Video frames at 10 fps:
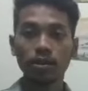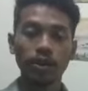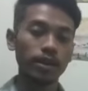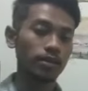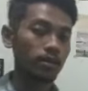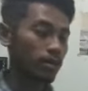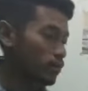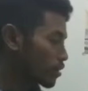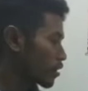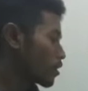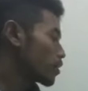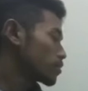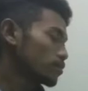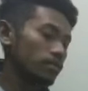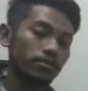Alright,
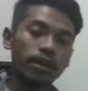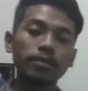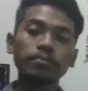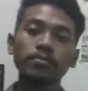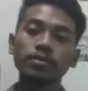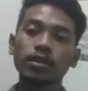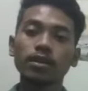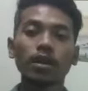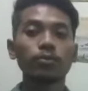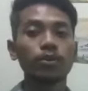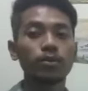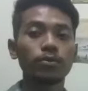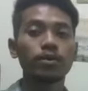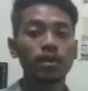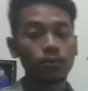the RAM
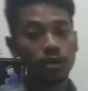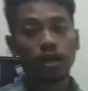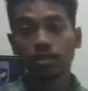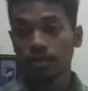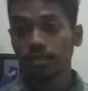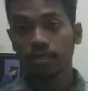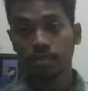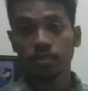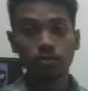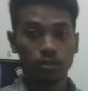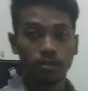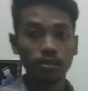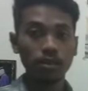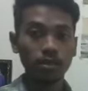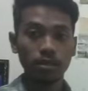that we are suggesting to
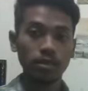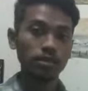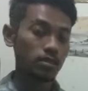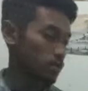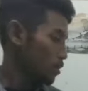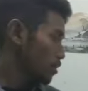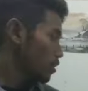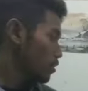Lisa is